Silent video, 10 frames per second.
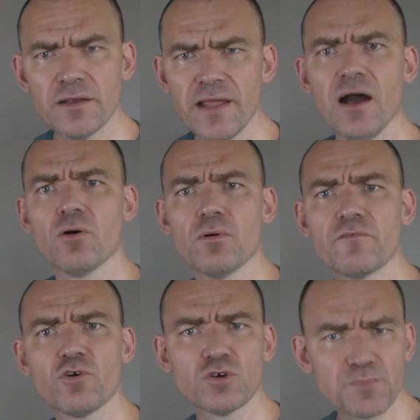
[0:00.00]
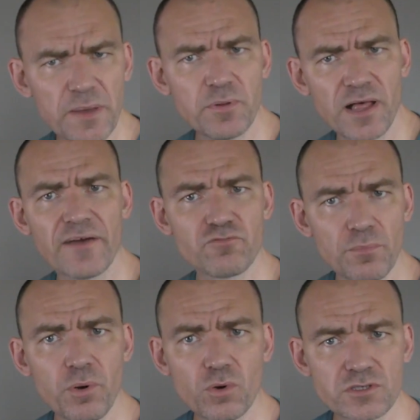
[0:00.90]
Now, of course, people have
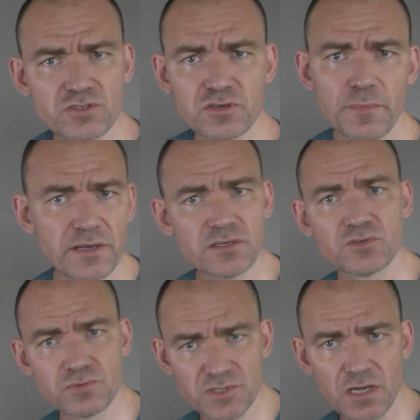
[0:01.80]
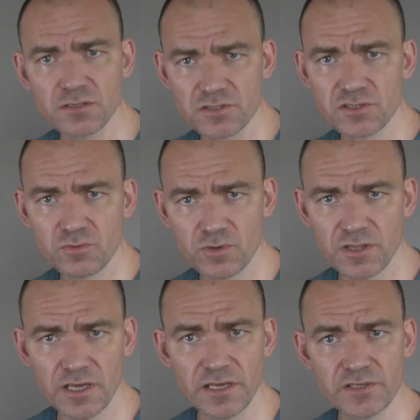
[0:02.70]
reported tremendous results with
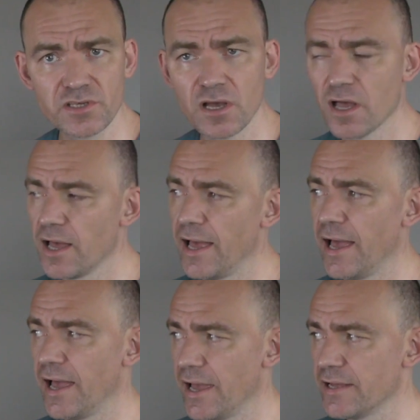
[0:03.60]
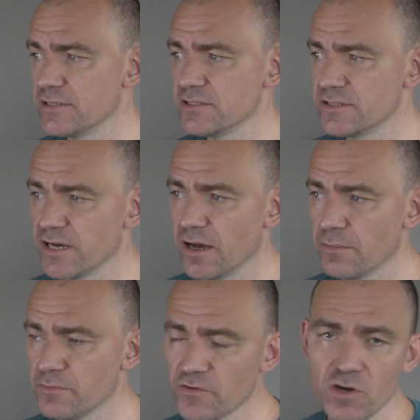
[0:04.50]
these, and
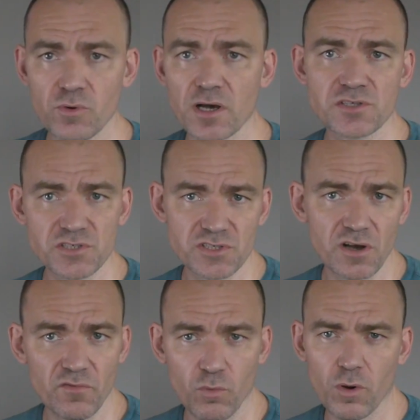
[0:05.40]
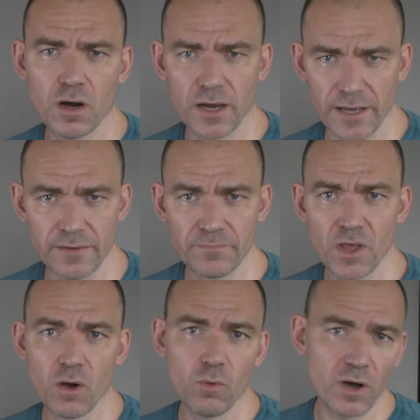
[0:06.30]
you've got to ask yourself why.
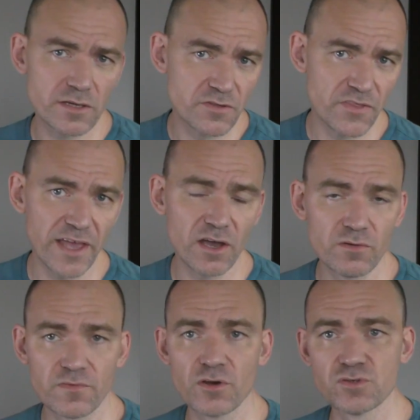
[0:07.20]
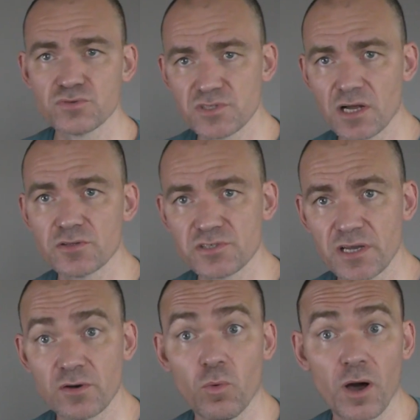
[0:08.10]
Why did they have those results
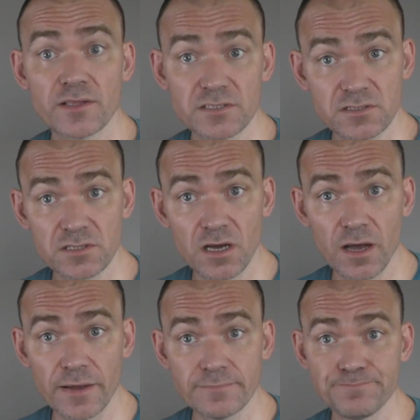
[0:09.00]
and why didn't I?